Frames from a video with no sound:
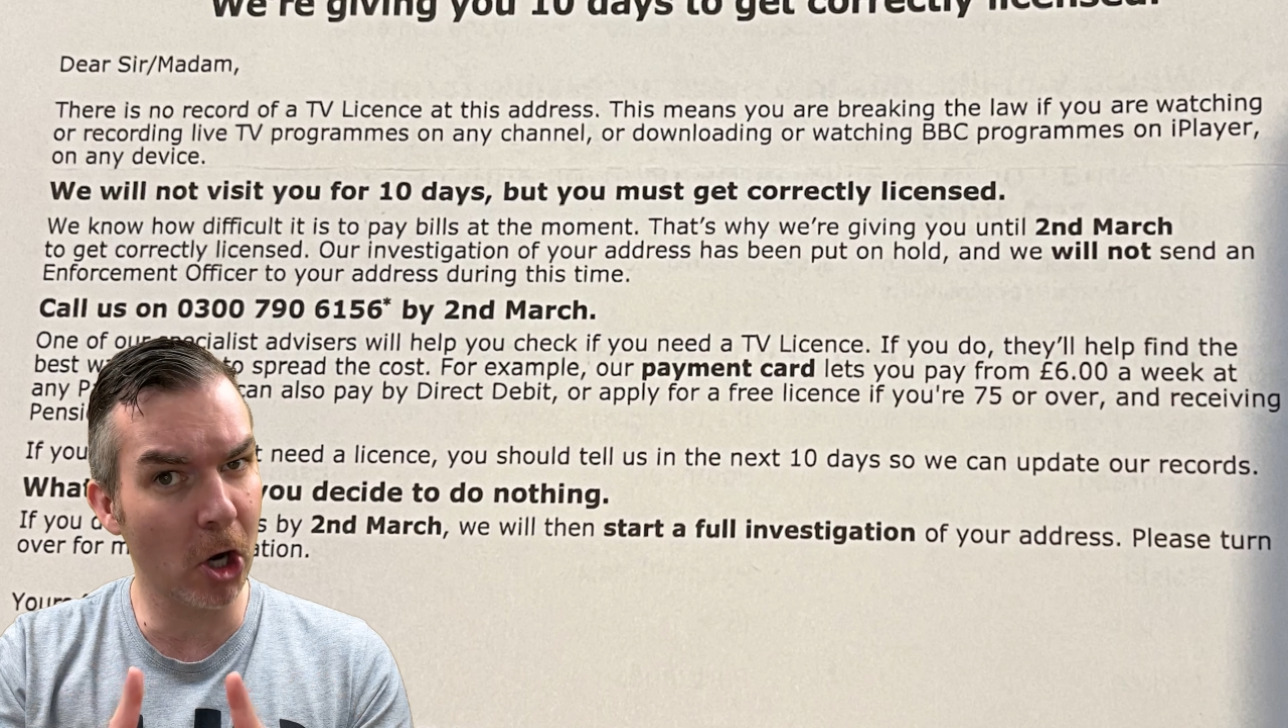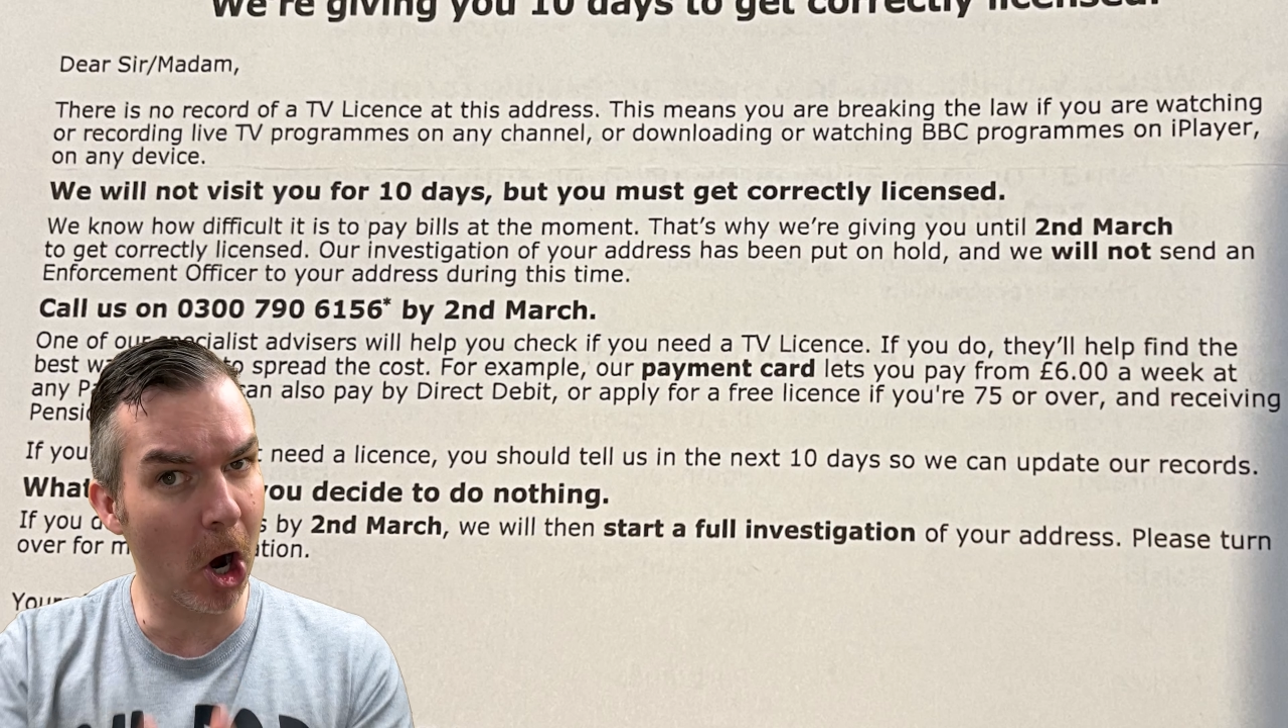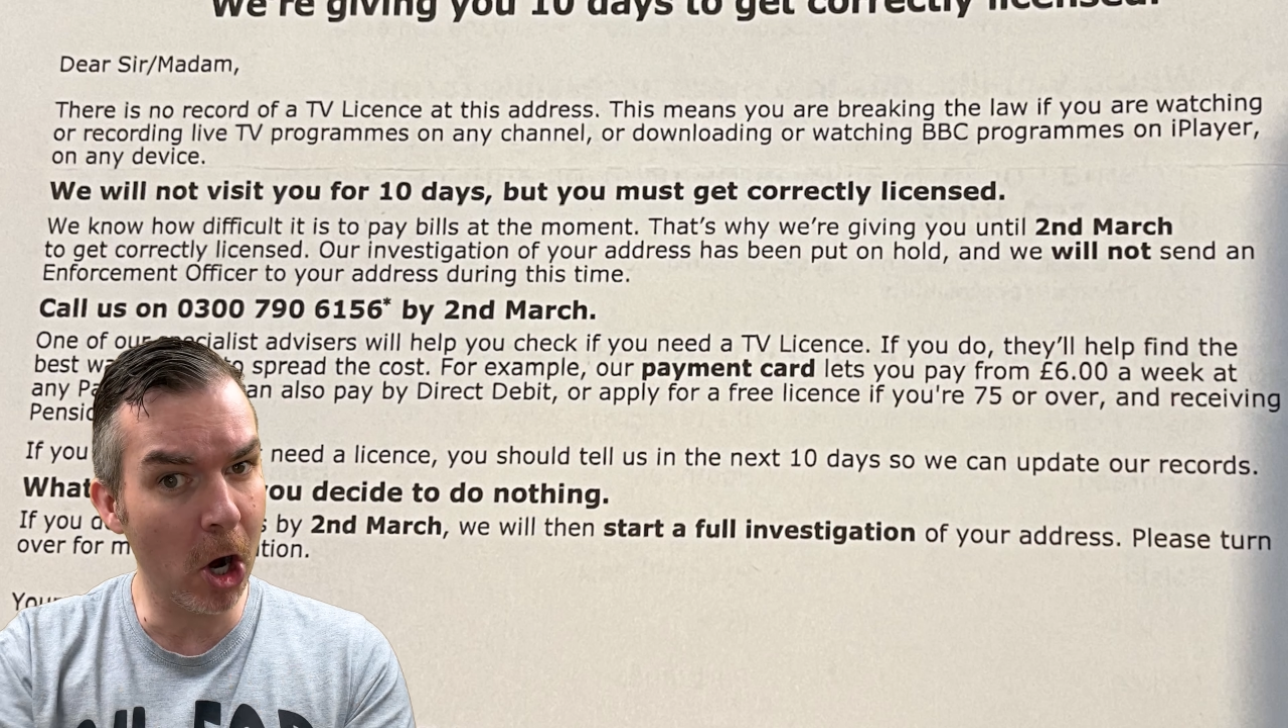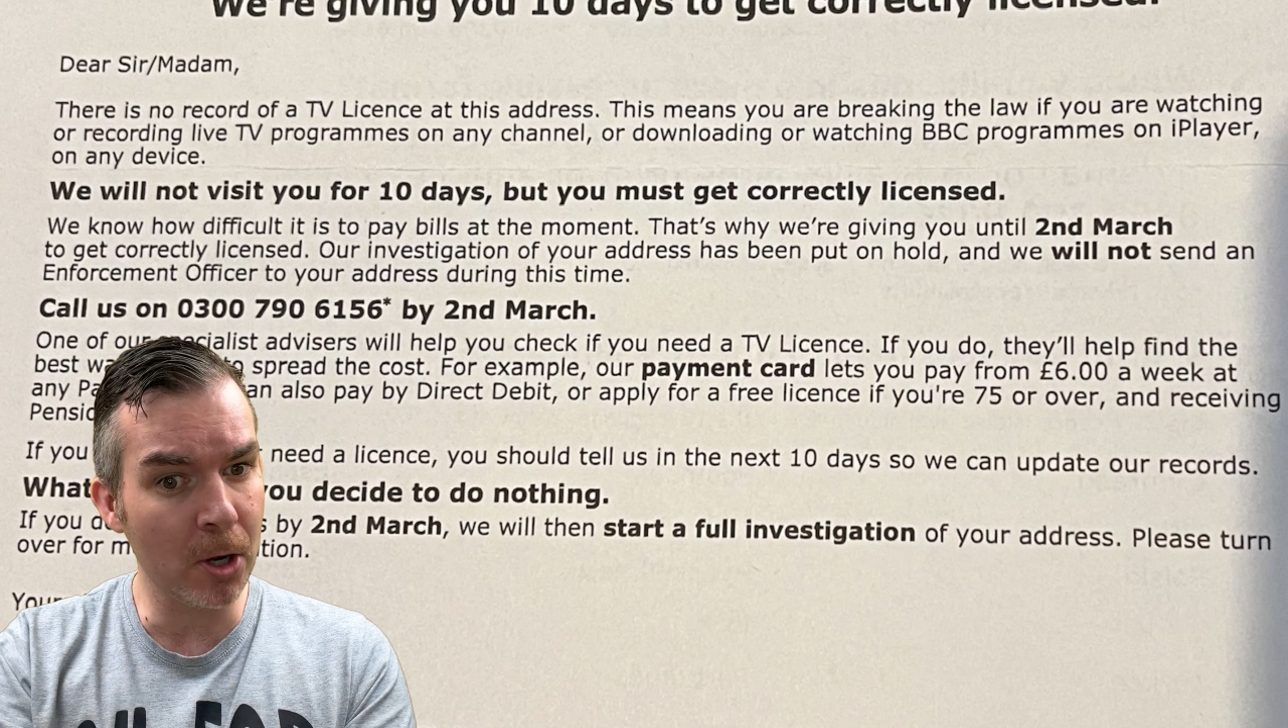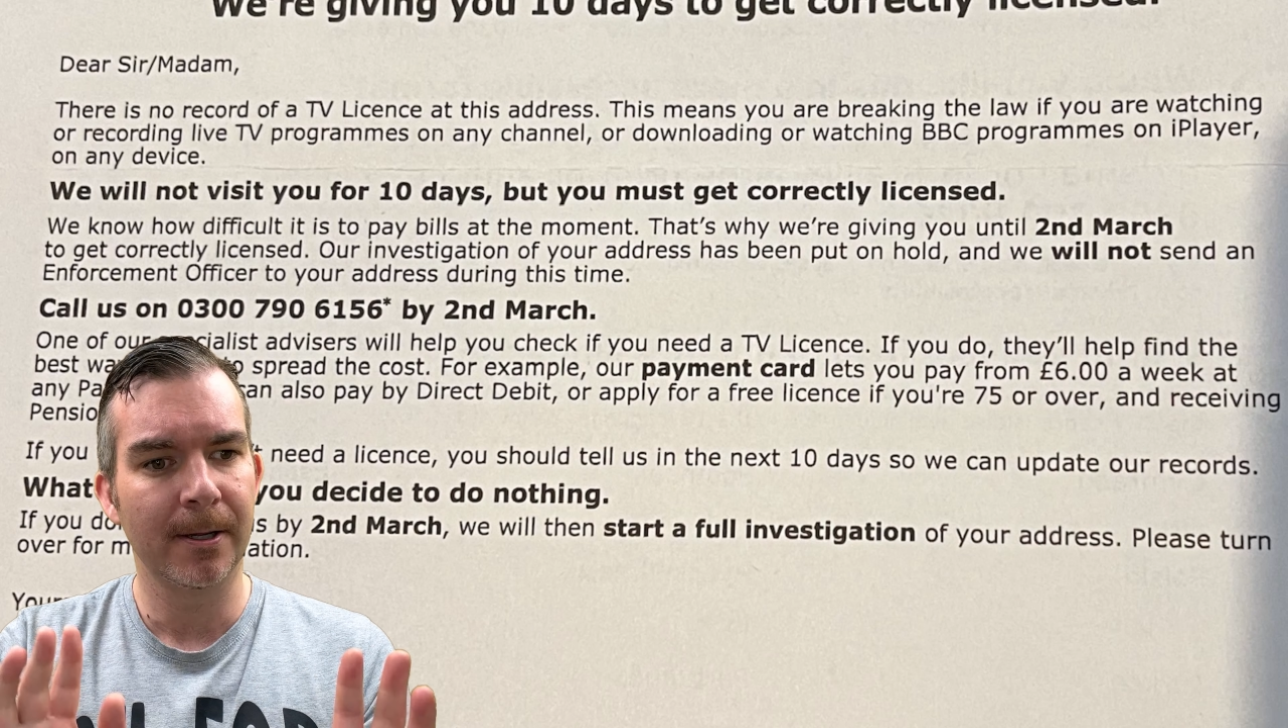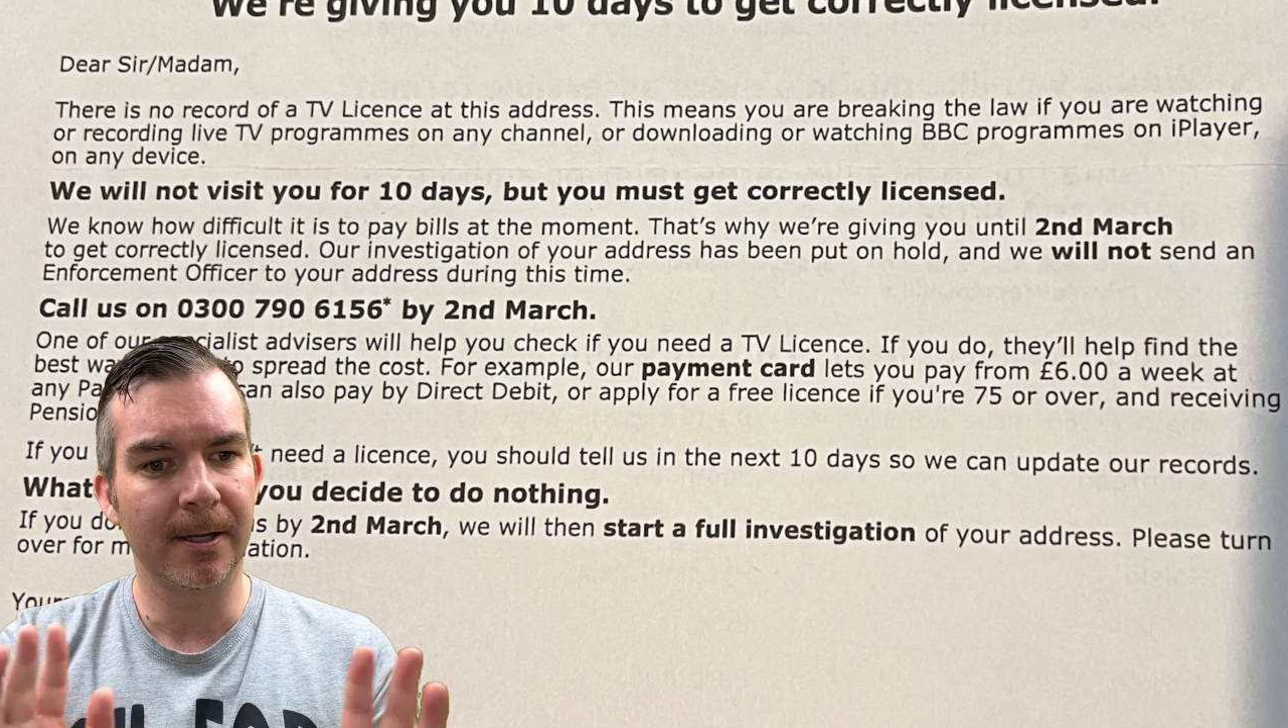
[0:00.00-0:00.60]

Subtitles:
on.